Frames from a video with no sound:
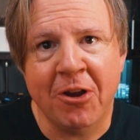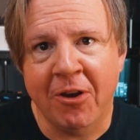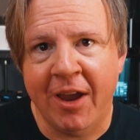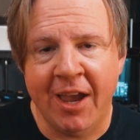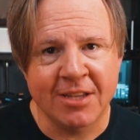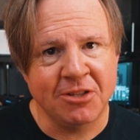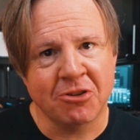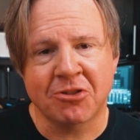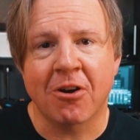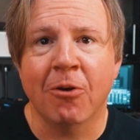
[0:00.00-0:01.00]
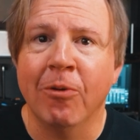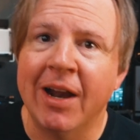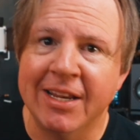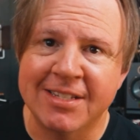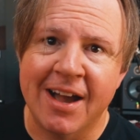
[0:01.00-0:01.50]
in your hands and you're starting to
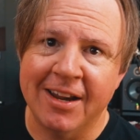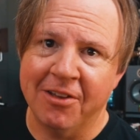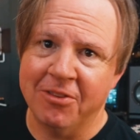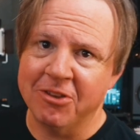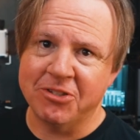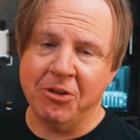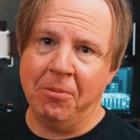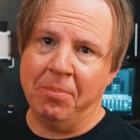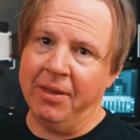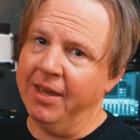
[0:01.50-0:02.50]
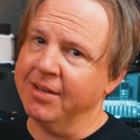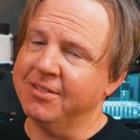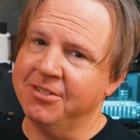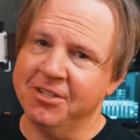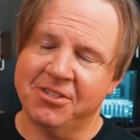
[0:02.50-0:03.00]
righty-tighty on those tuning
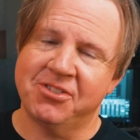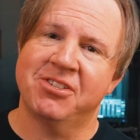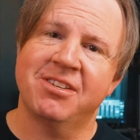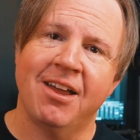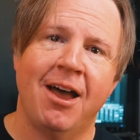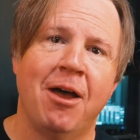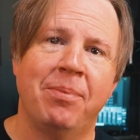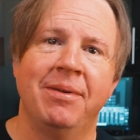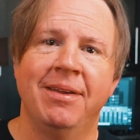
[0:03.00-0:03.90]
pegs, just stop